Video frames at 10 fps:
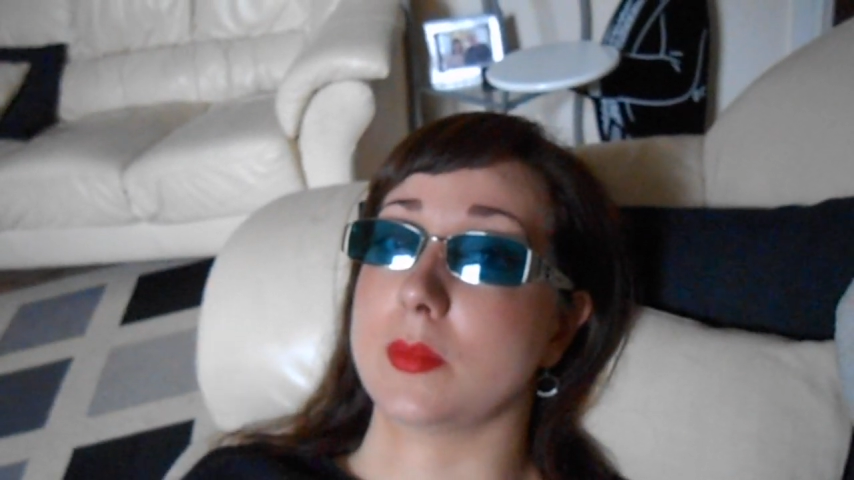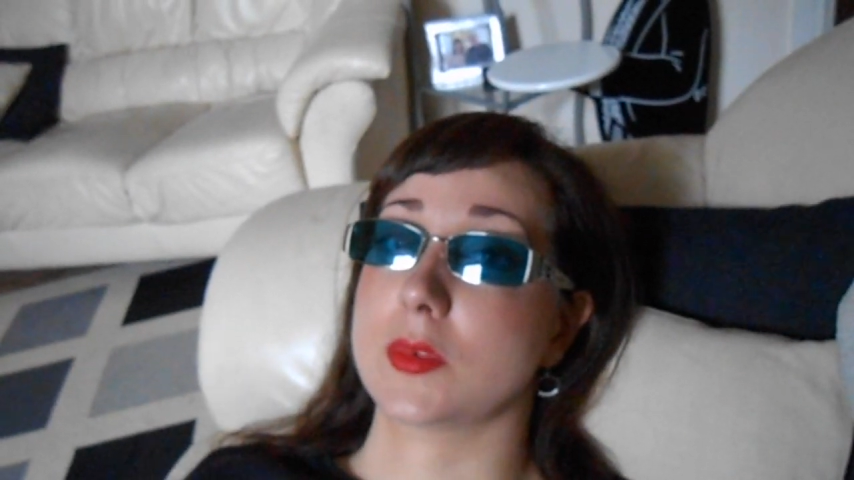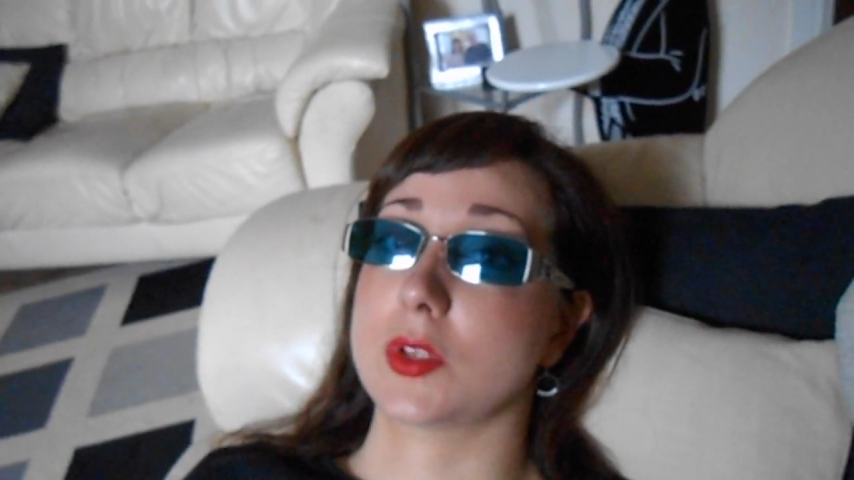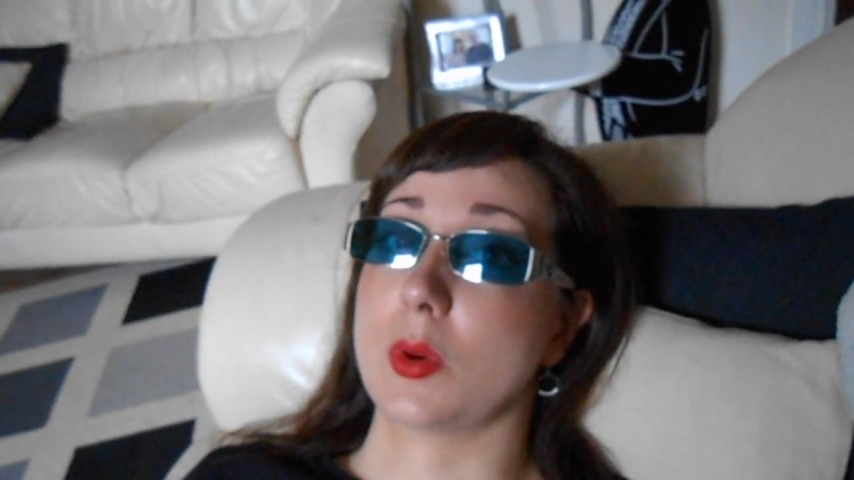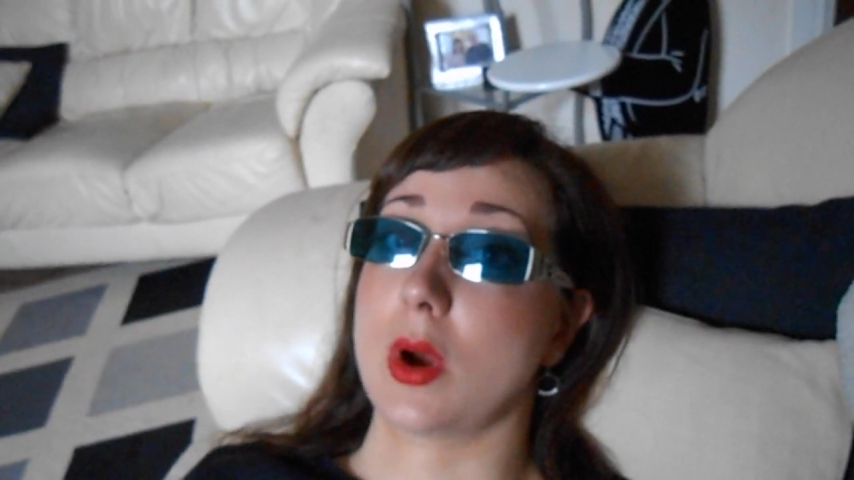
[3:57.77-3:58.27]

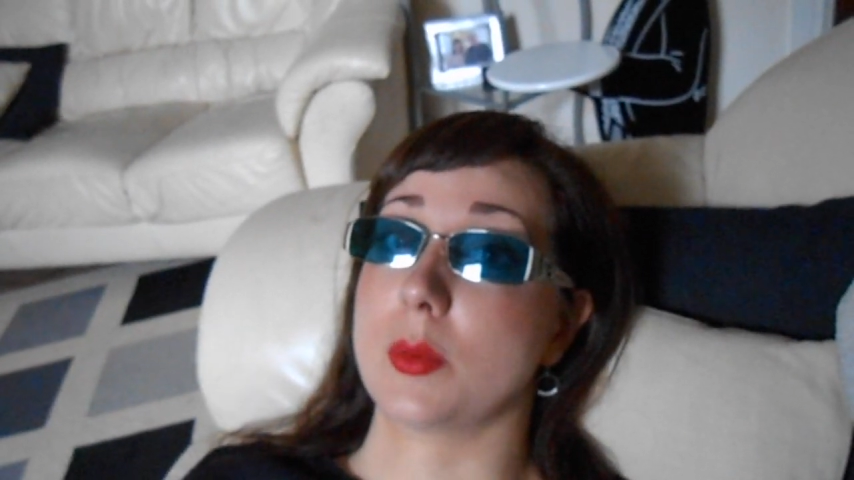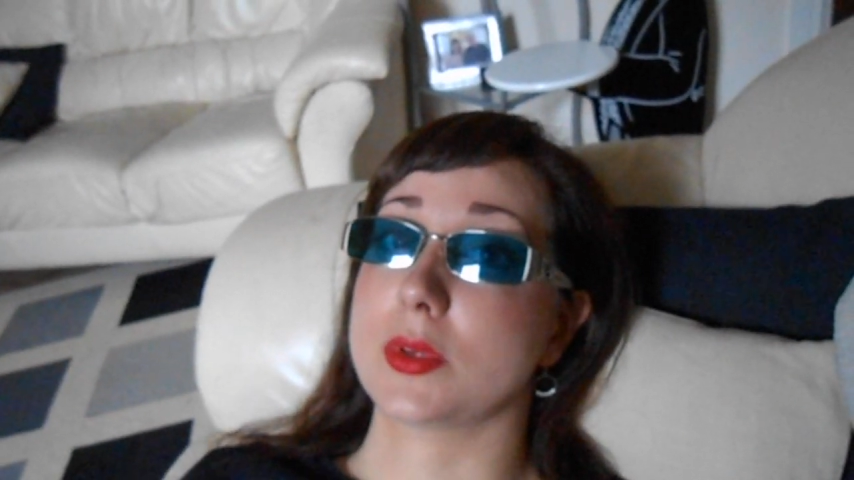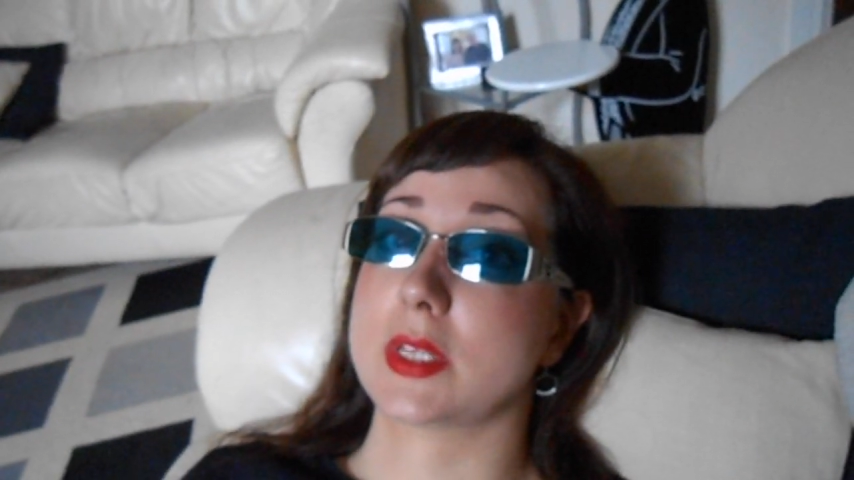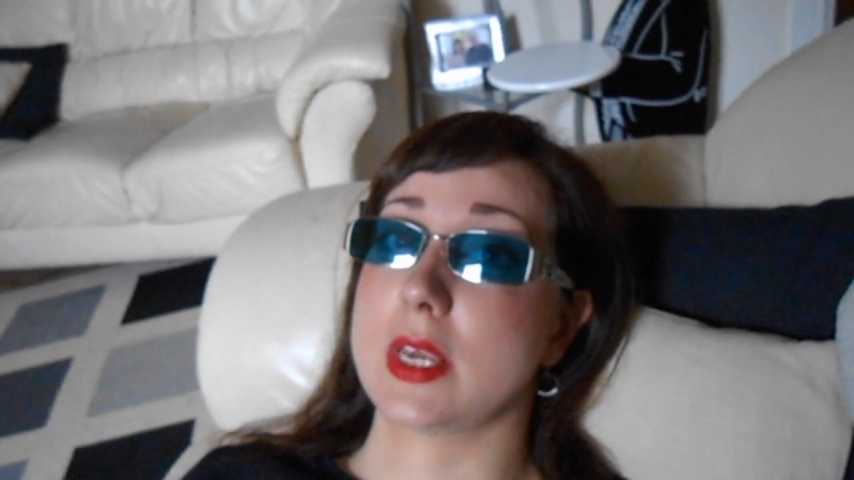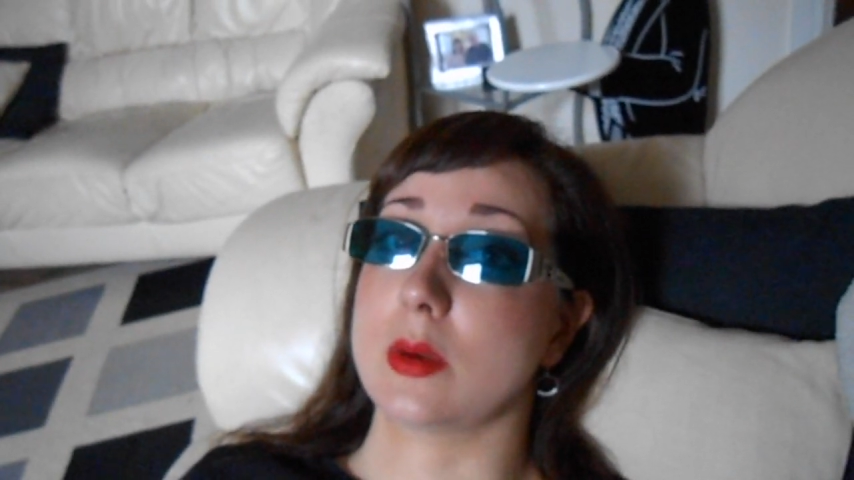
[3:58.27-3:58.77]
So I
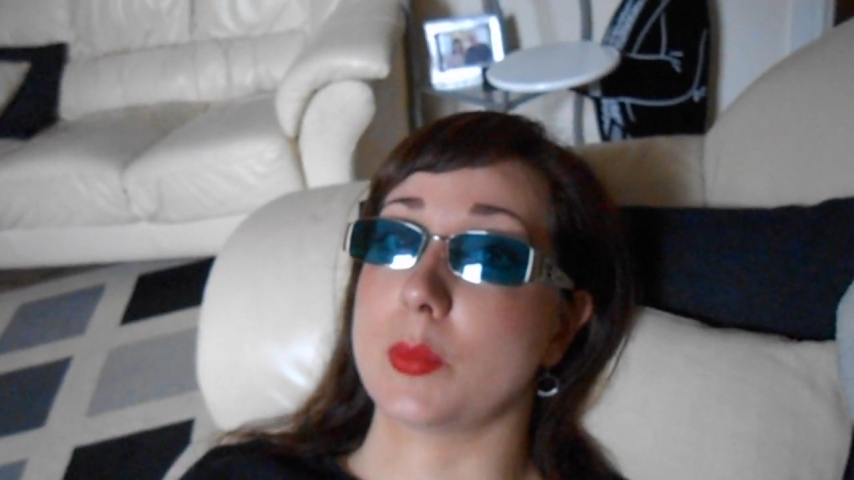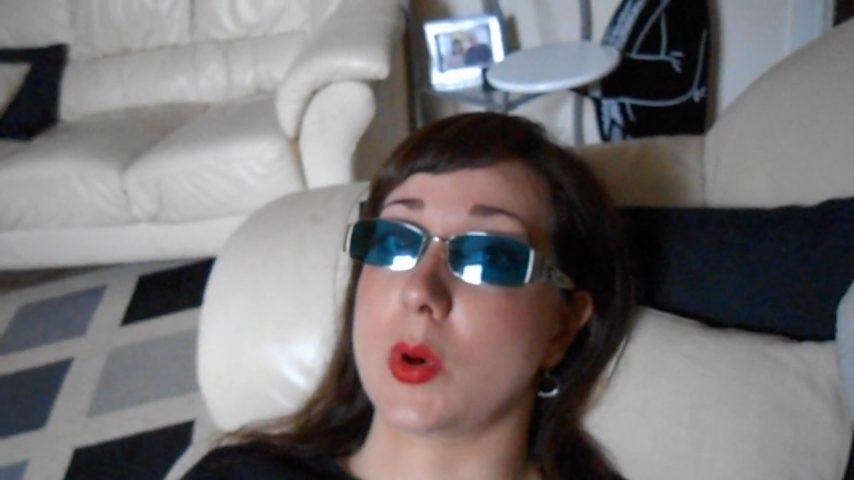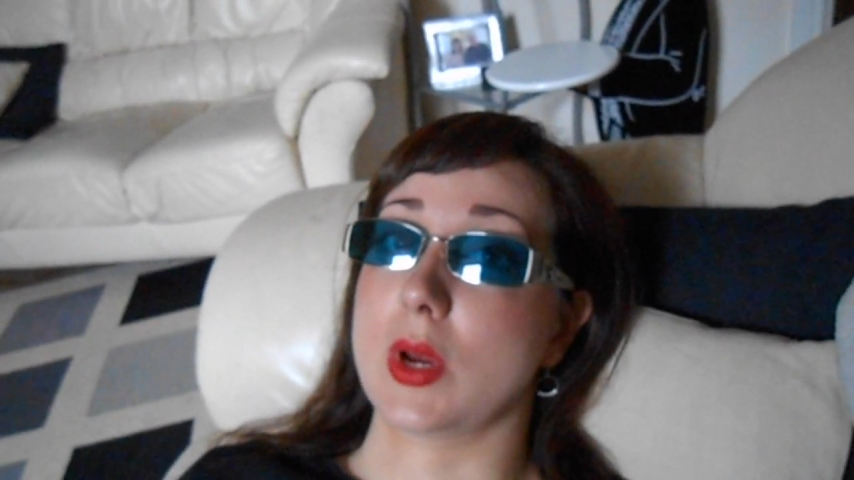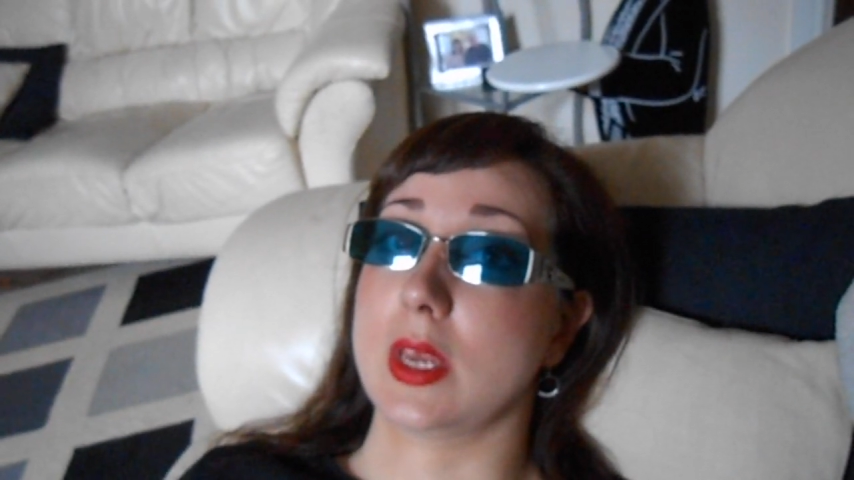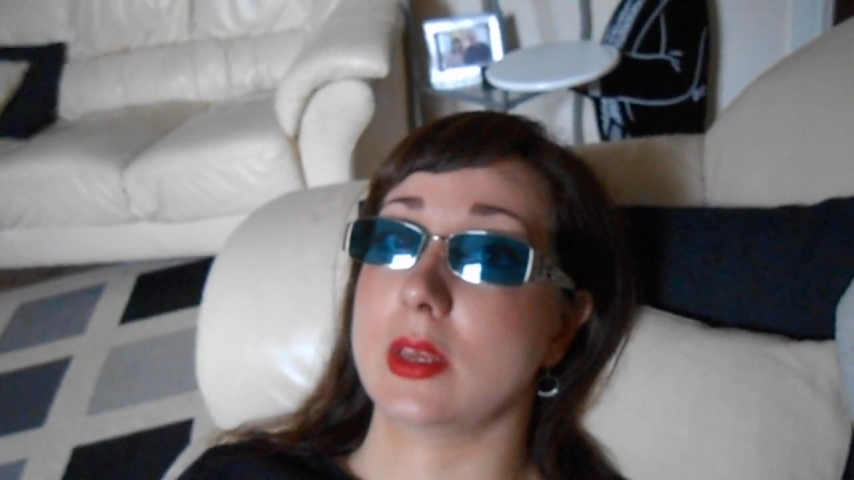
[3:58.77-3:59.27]
will say
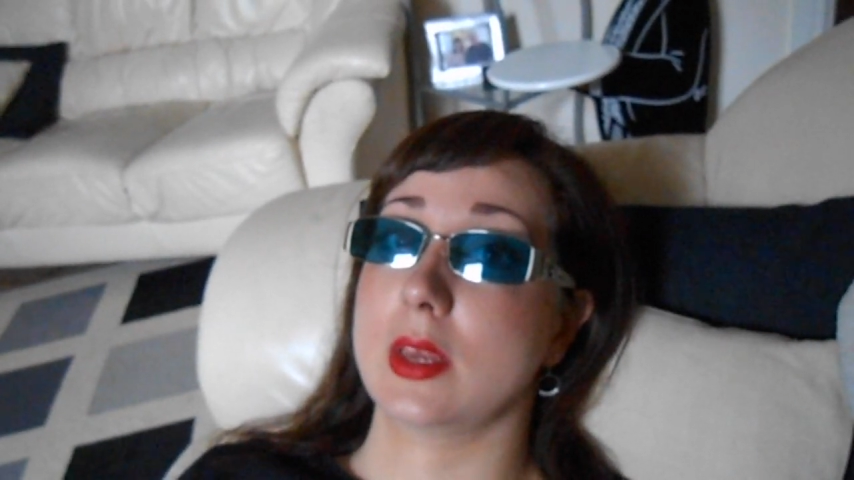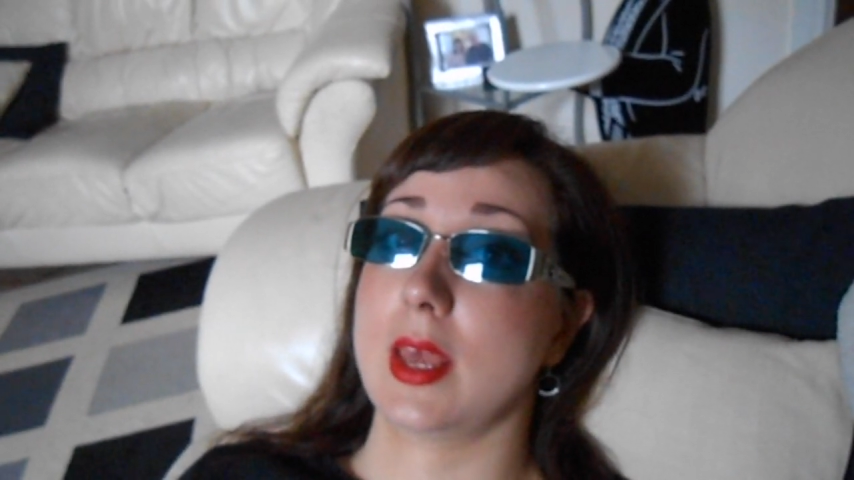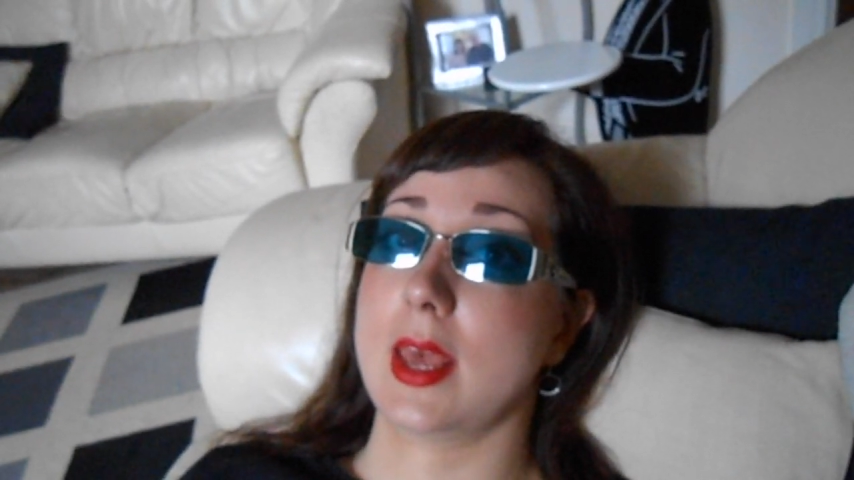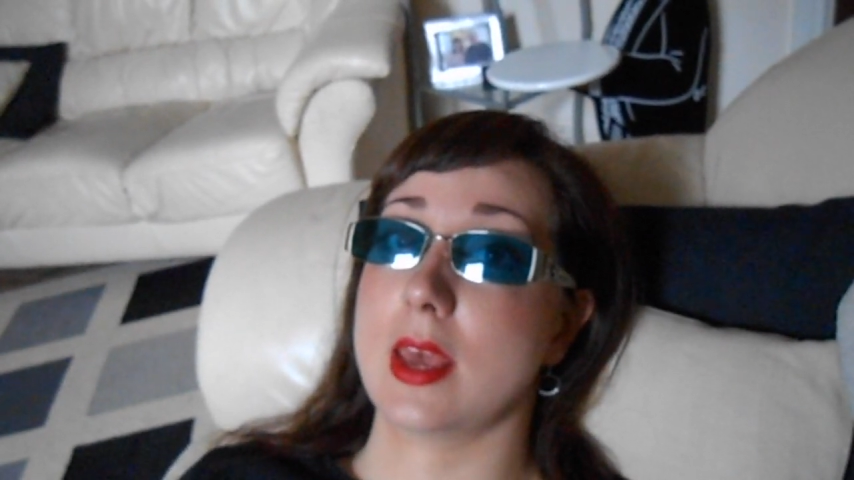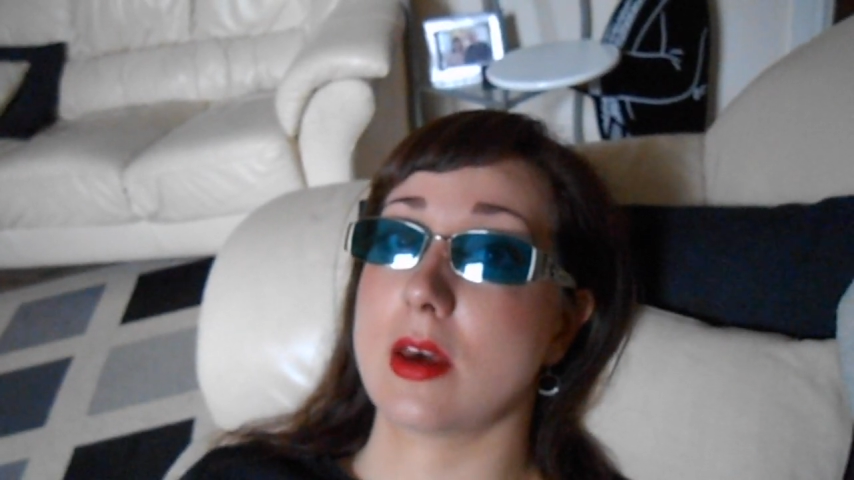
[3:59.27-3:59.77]
goodbye
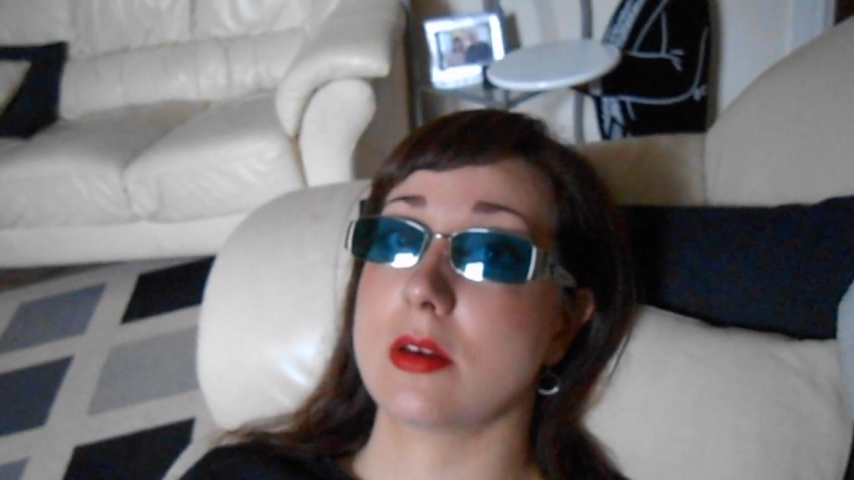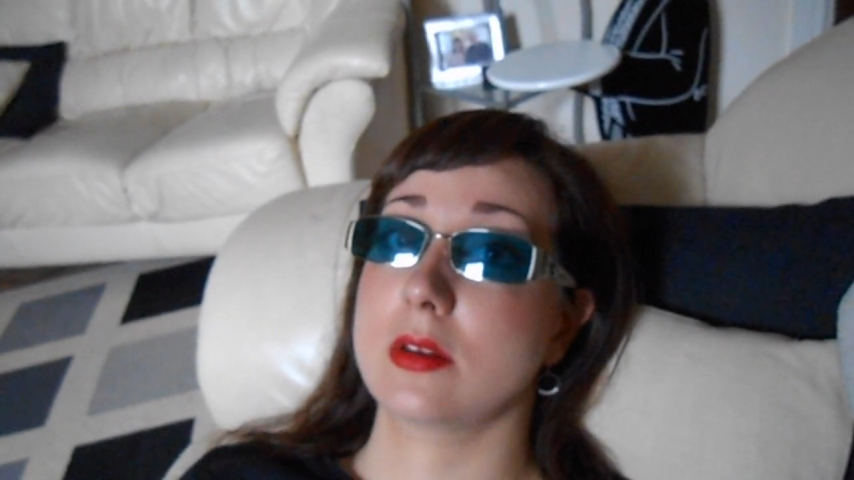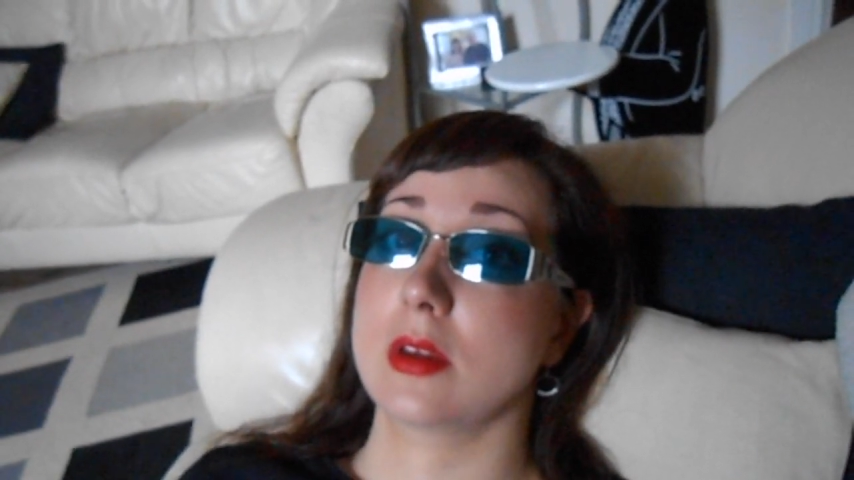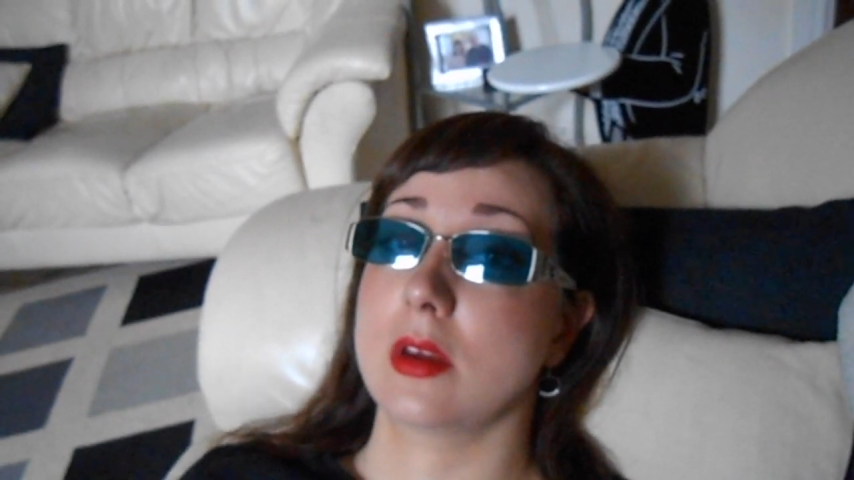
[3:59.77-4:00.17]
here.